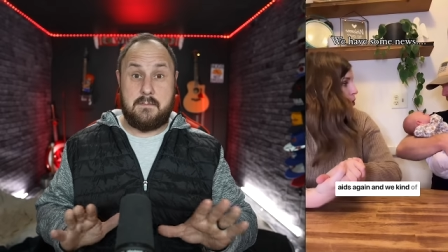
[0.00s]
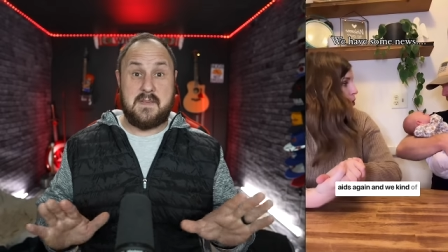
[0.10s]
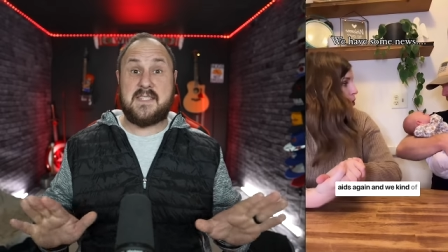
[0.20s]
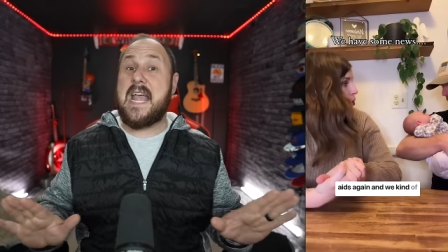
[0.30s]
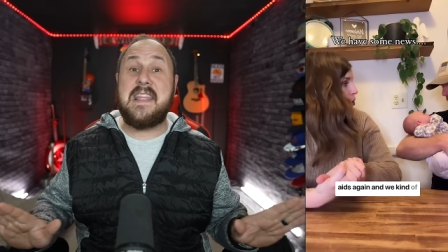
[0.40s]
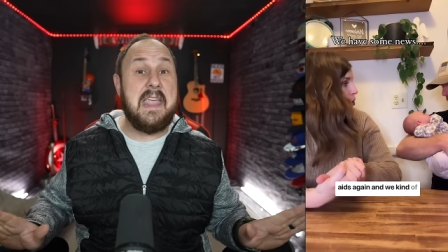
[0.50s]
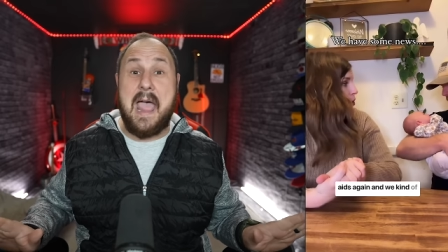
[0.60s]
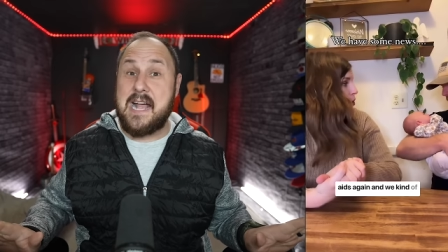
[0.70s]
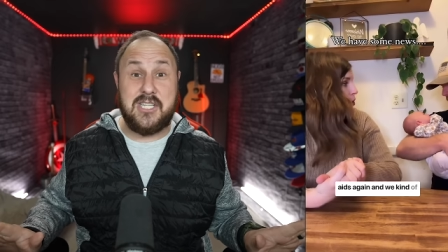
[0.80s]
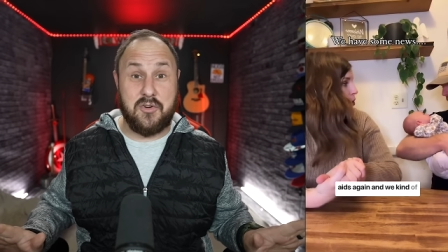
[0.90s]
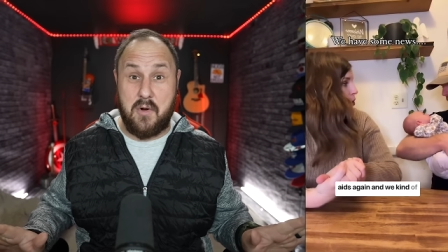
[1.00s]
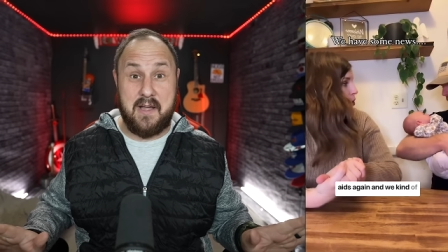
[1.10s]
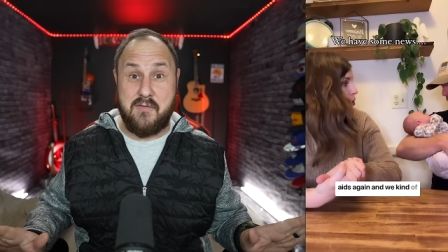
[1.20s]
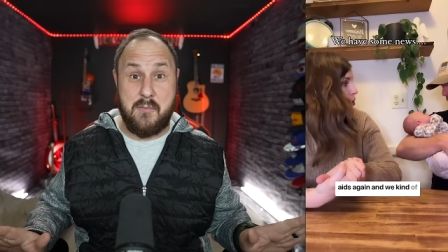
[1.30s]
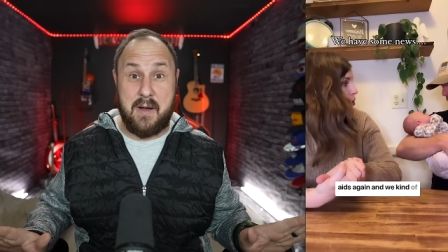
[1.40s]
Send the
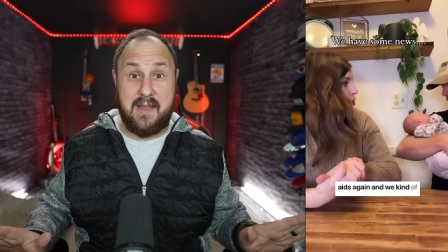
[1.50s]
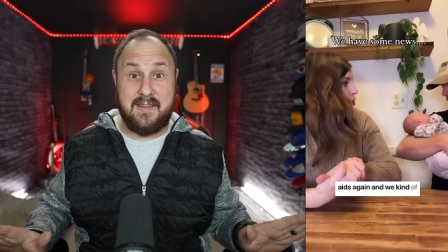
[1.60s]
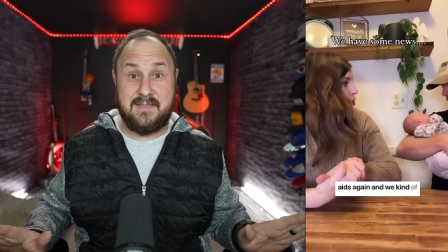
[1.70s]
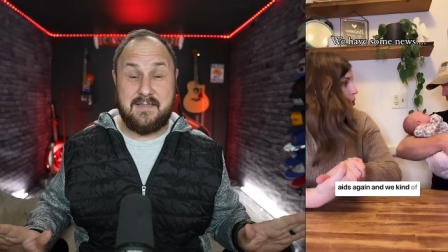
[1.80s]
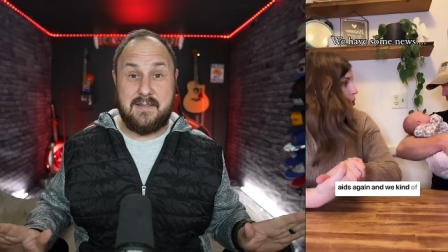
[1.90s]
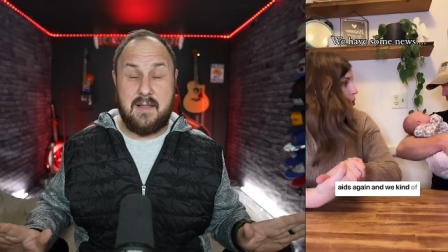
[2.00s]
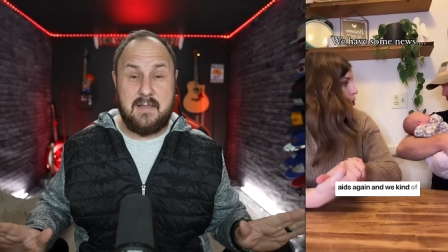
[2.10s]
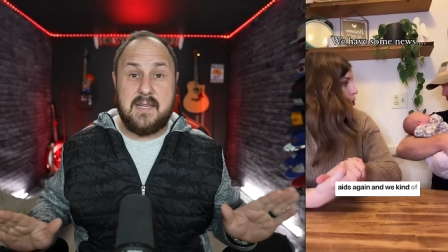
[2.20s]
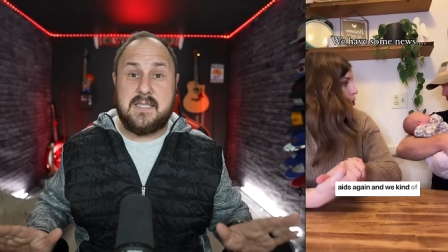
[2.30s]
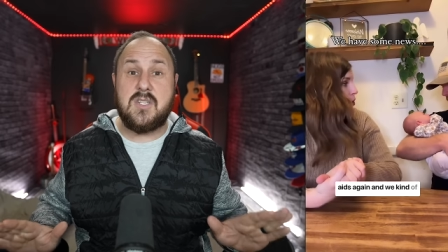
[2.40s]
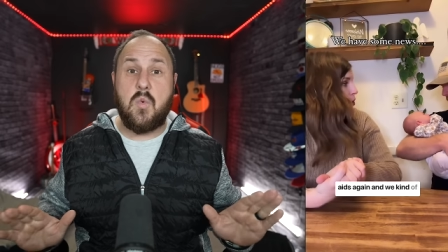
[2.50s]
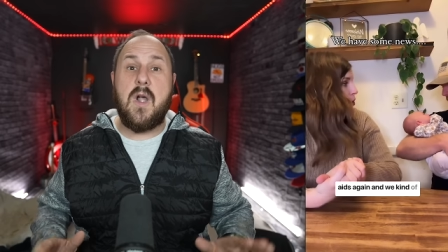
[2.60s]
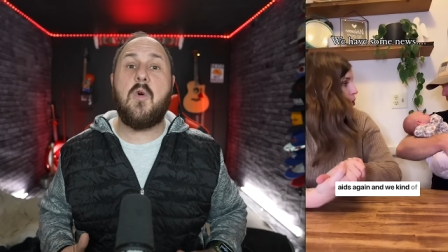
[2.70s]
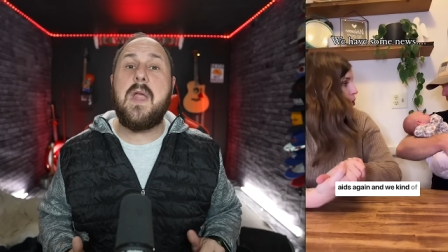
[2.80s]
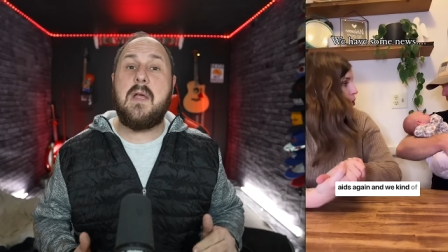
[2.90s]
asteroid, everybody. This is
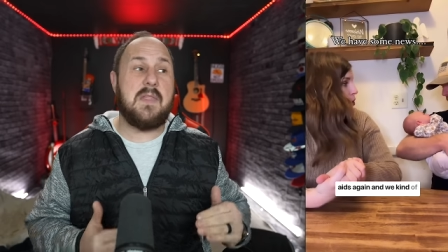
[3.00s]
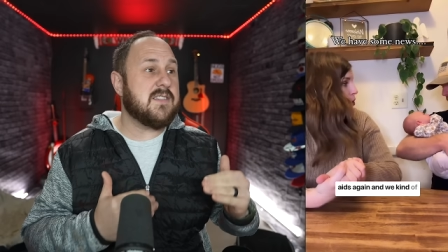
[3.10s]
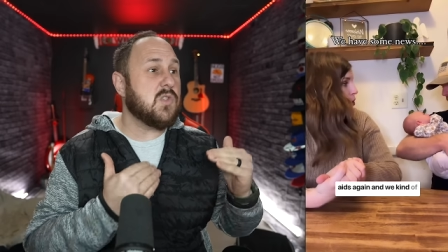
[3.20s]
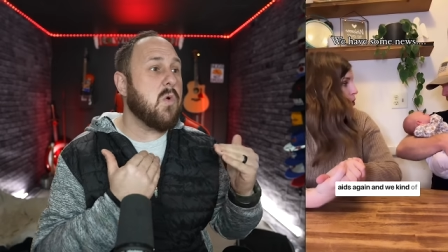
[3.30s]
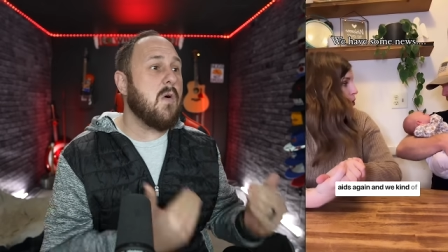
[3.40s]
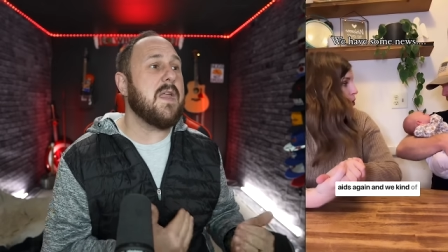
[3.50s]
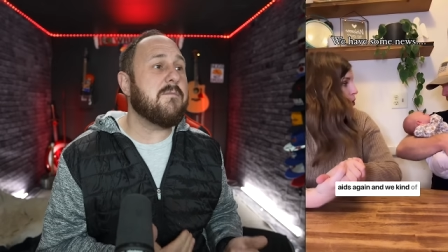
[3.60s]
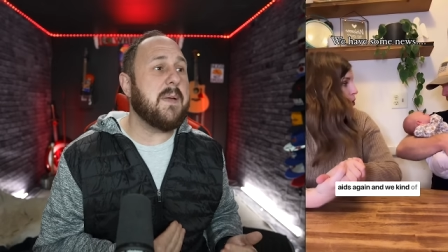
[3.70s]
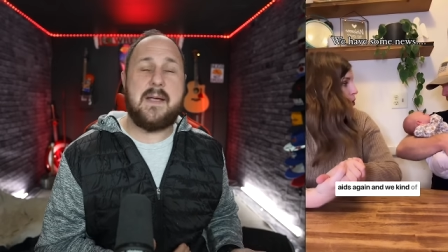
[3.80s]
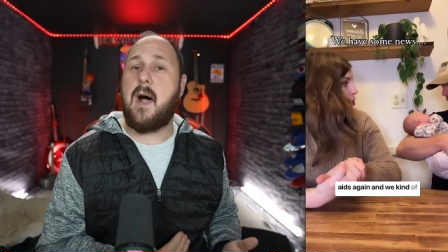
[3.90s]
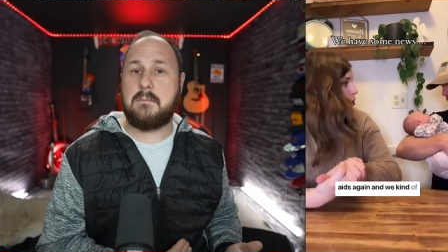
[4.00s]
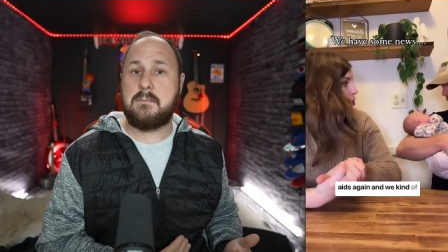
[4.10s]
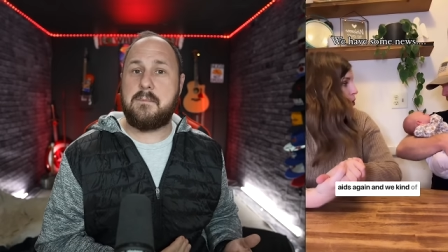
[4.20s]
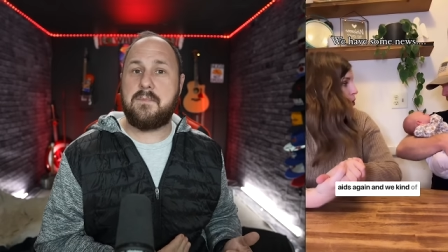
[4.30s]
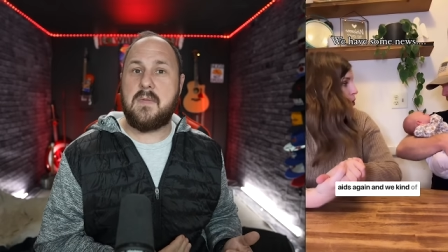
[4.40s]
where we this is what we have become.
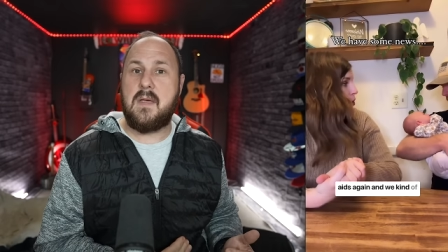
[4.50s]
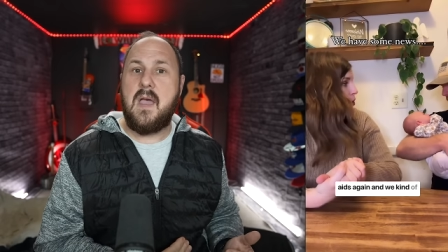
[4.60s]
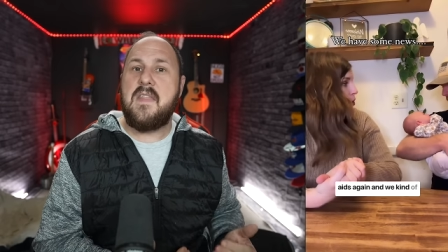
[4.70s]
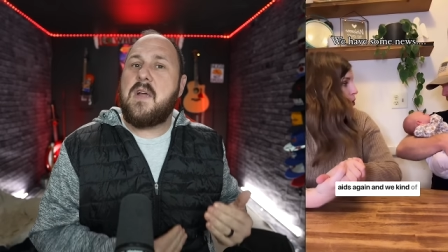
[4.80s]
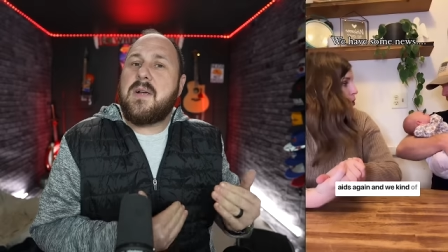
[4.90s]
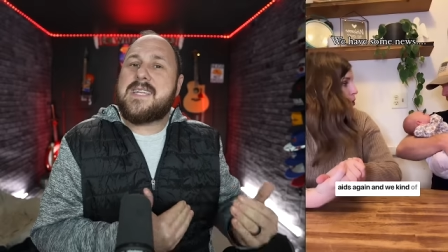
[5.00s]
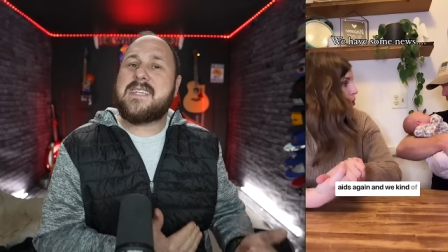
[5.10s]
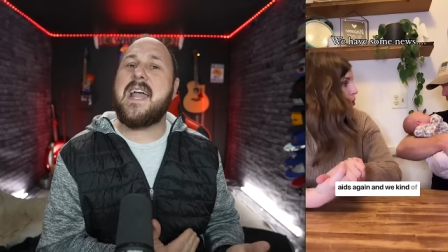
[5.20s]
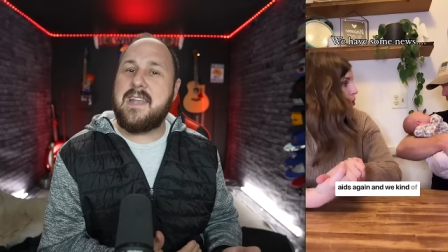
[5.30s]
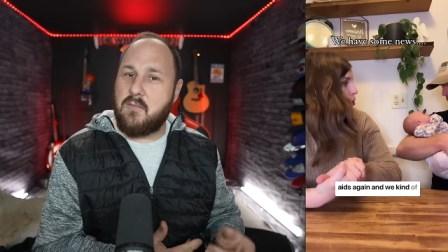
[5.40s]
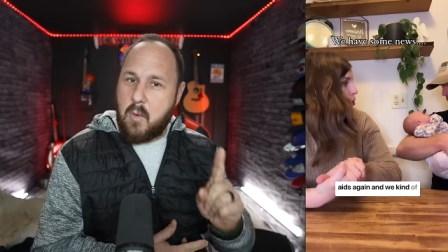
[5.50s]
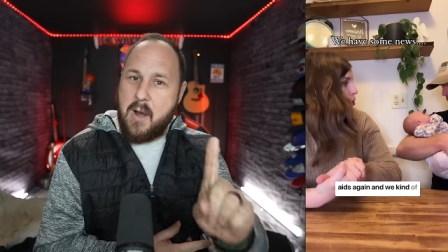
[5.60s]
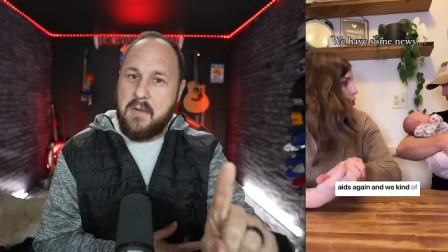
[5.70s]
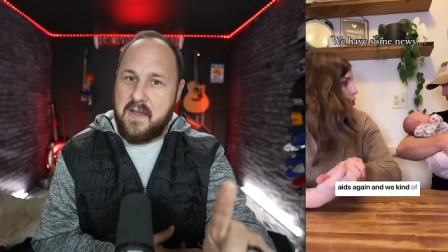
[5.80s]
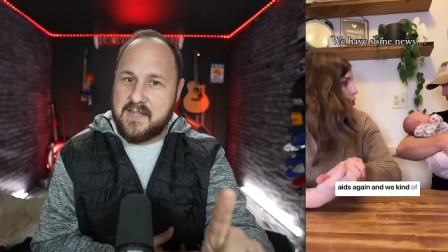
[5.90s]
They were excited.
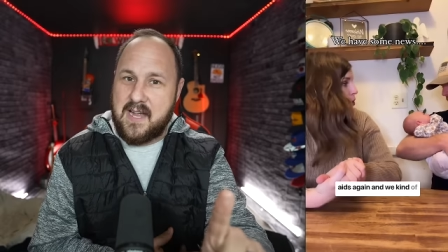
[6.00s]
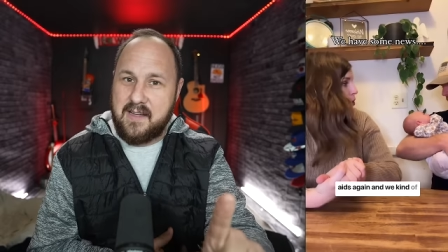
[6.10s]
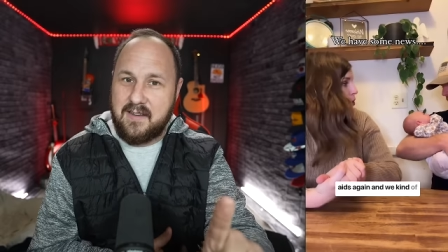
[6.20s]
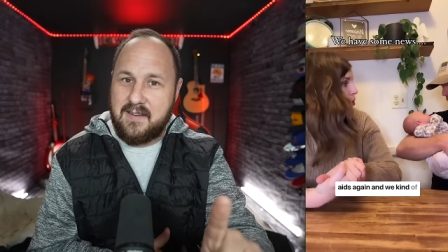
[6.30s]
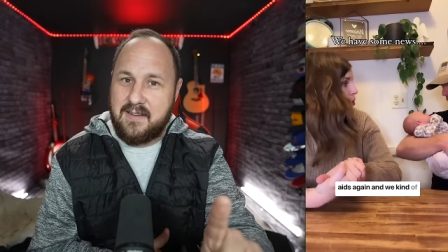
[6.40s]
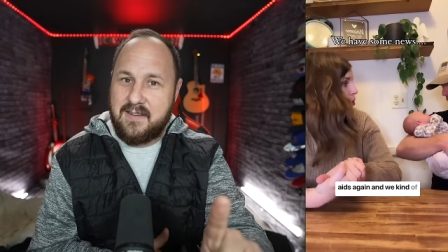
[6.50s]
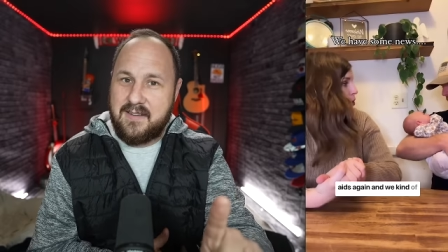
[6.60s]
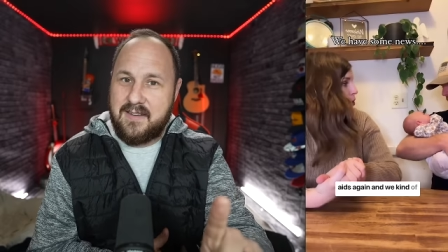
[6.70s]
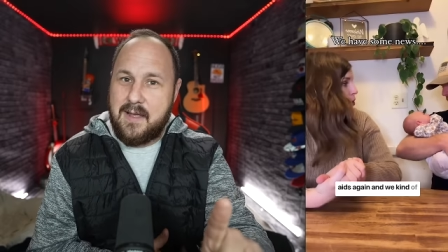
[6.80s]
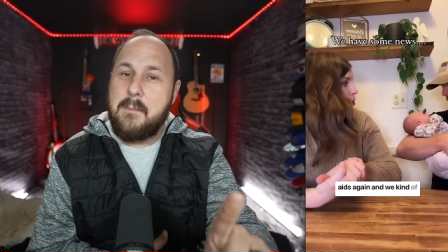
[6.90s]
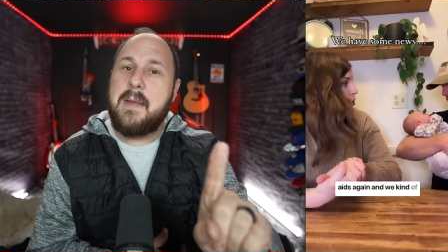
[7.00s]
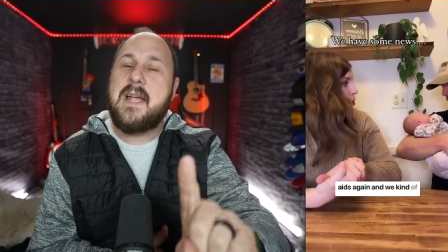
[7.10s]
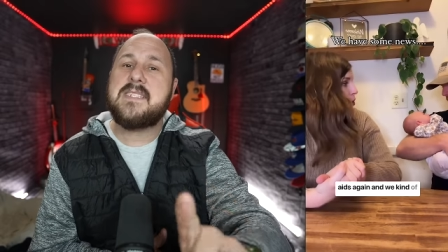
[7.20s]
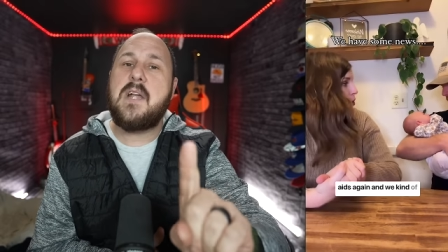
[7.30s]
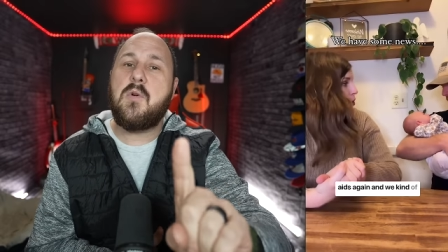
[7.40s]
Why were they excited?
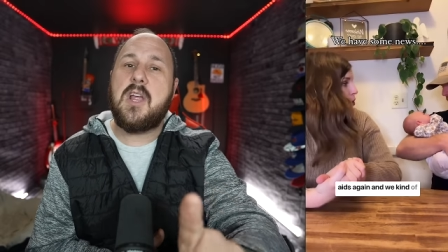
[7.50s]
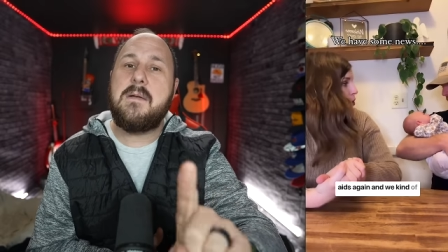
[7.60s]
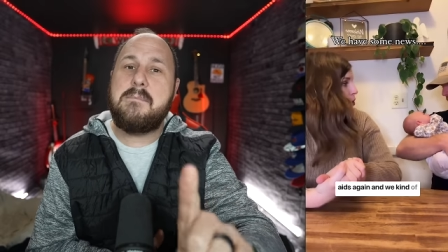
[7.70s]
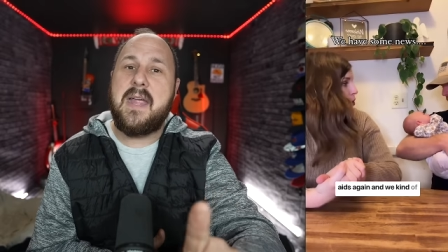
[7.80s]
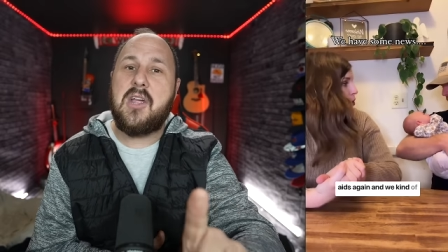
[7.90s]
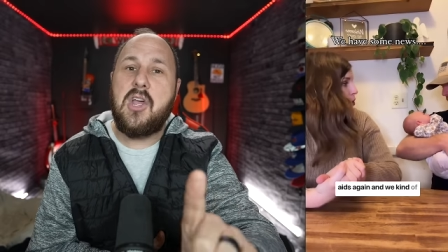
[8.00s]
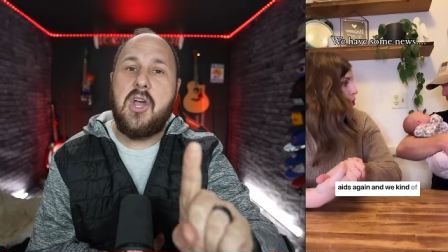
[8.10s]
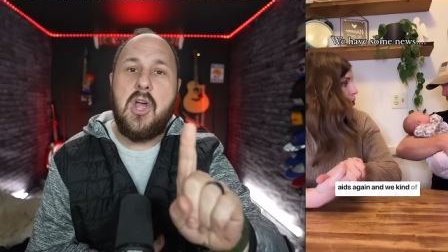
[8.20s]
Because they were going to make